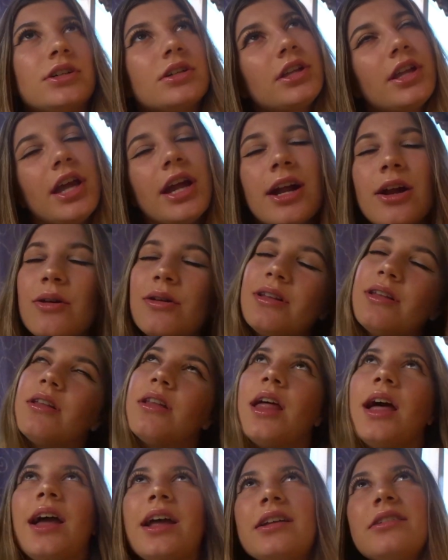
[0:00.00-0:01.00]

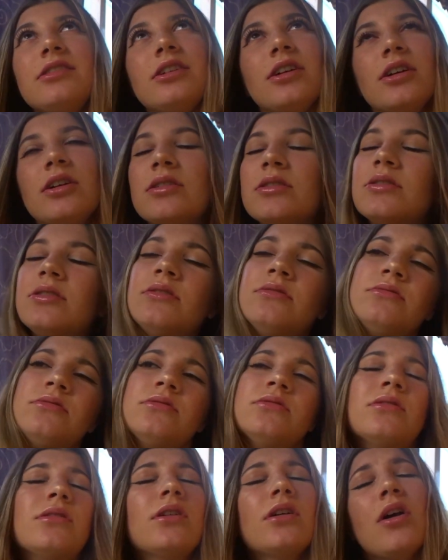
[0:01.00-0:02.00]
Carolina
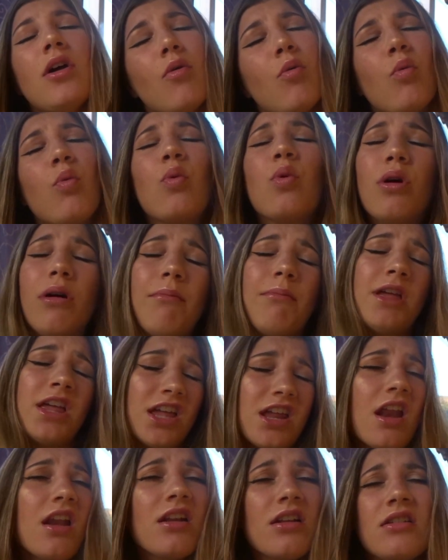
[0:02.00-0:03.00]

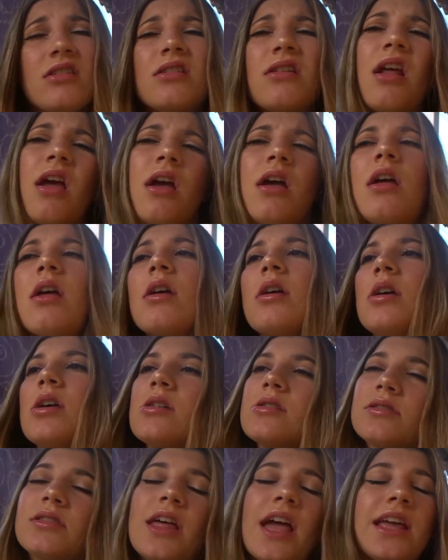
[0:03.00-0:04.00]
Woman.
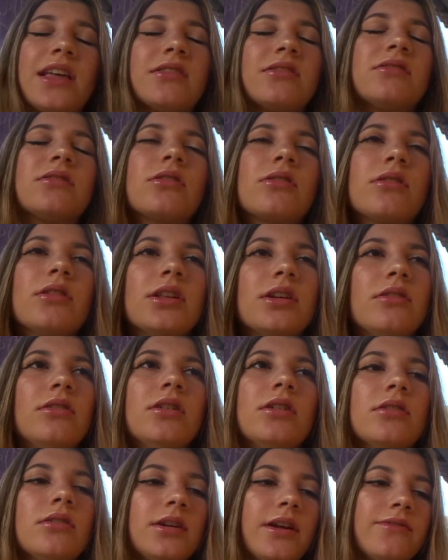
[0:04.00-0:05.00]
Like literally,
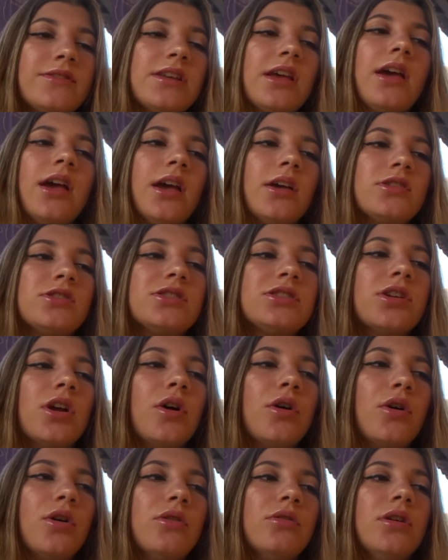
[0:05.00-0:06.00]
it was
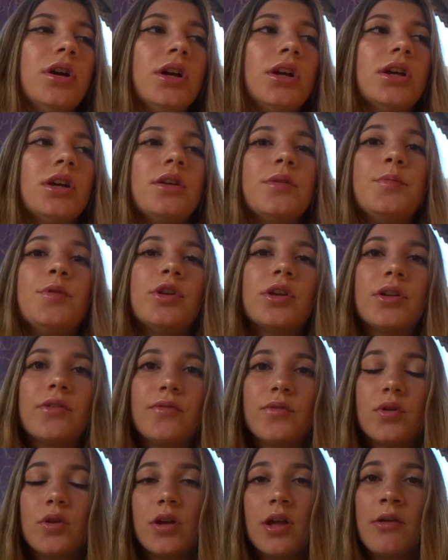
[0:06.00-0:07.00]
so
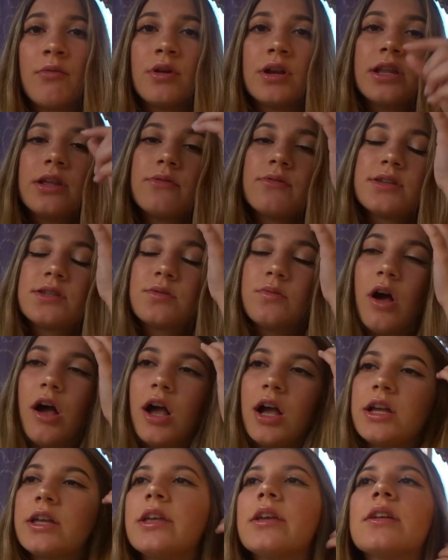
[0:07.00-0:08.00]
beautiful. And when he was
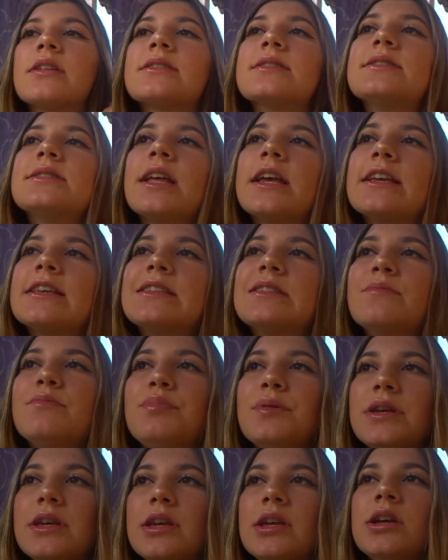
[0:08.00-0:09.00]
walking to stage
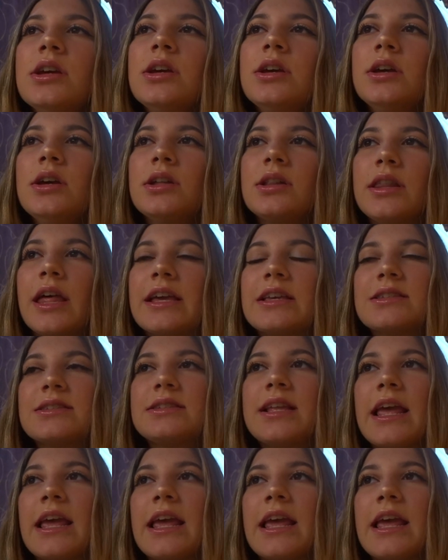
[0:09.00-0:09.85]
B, like